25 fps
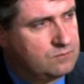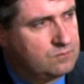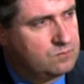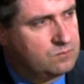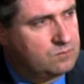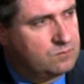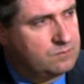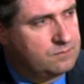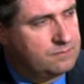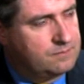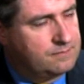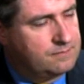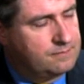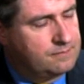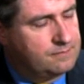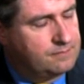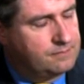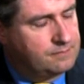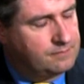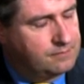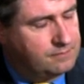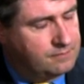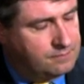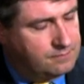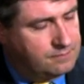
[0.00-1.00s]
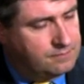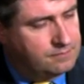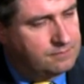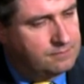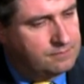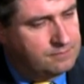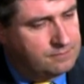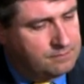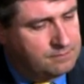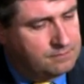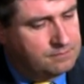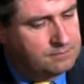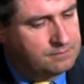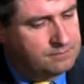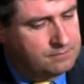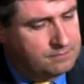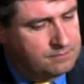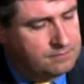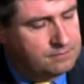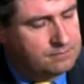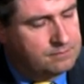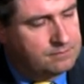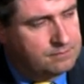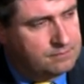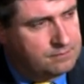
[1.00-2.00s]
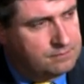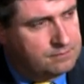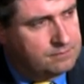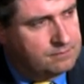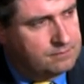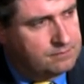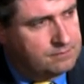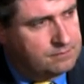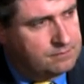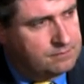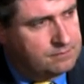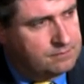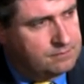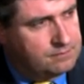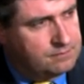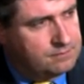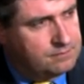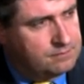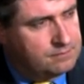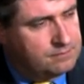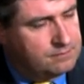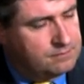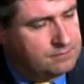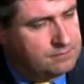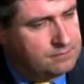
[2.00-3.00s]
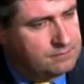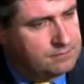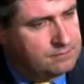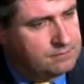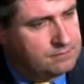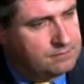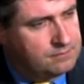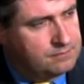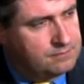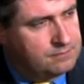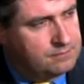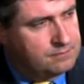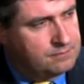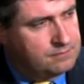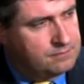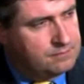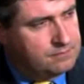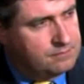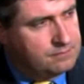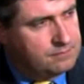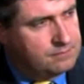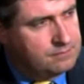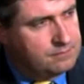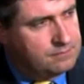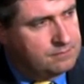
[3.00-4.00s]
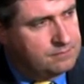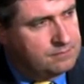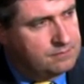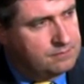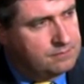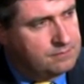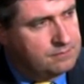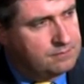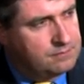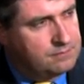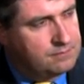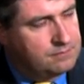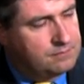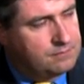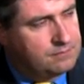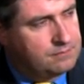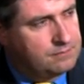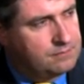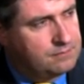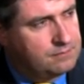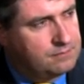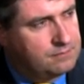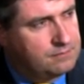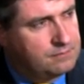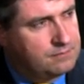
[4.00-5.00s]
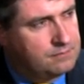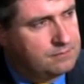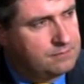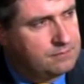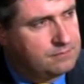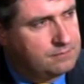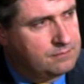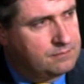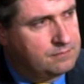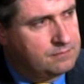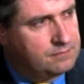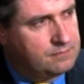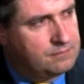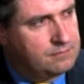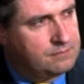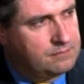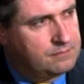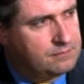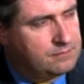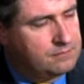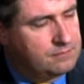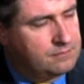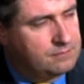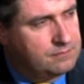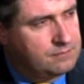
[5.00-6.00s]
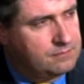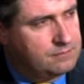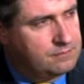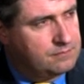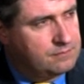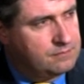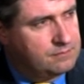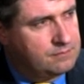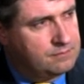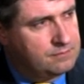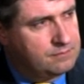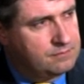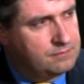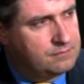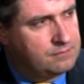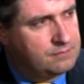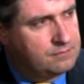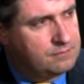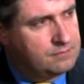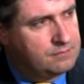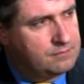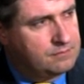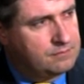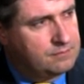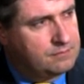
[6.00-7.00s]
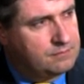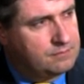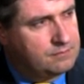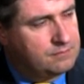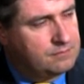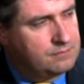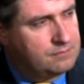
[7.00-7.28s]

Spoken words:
(not speaking)